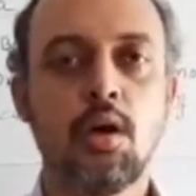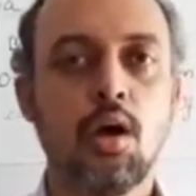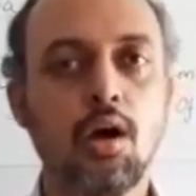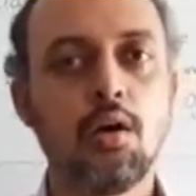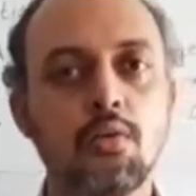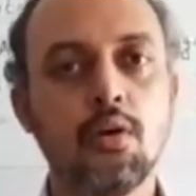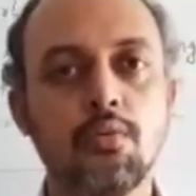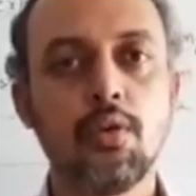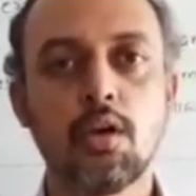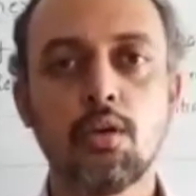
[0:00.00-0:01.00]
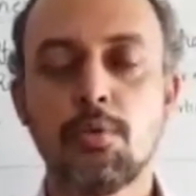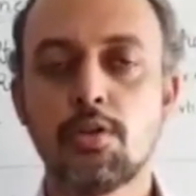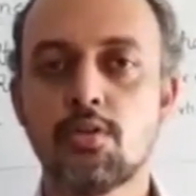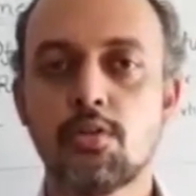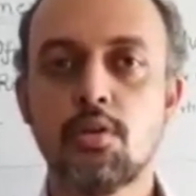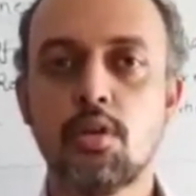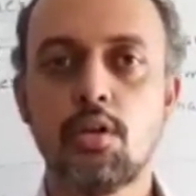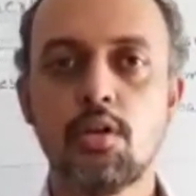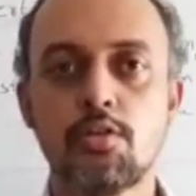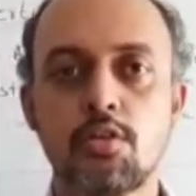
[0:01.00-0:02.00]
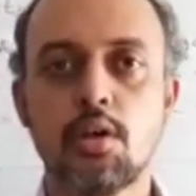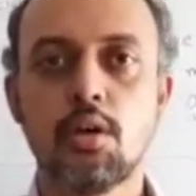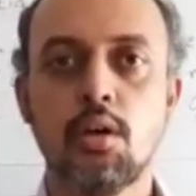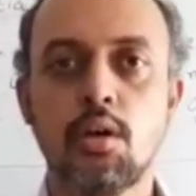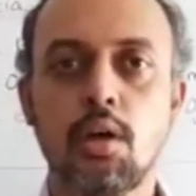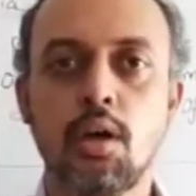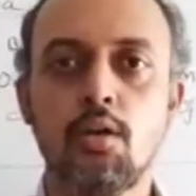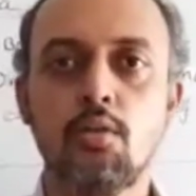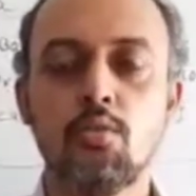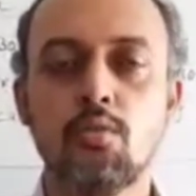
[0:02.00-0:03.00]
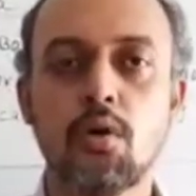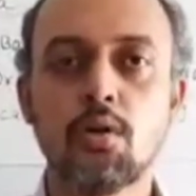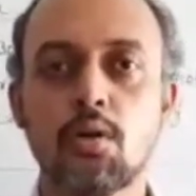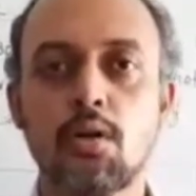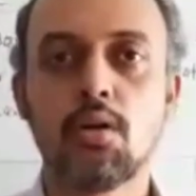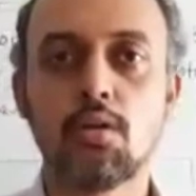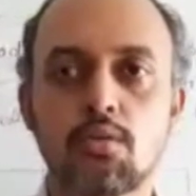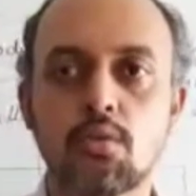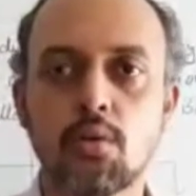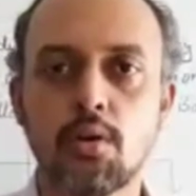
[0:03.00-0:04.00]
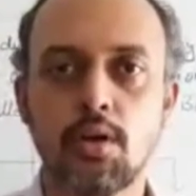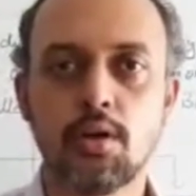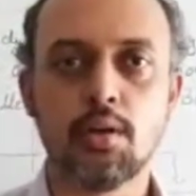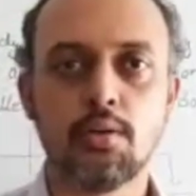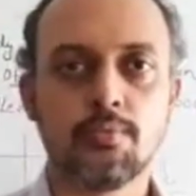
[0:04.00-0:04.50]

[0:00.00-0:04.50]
how we can measure the inertia and to what it is correlated.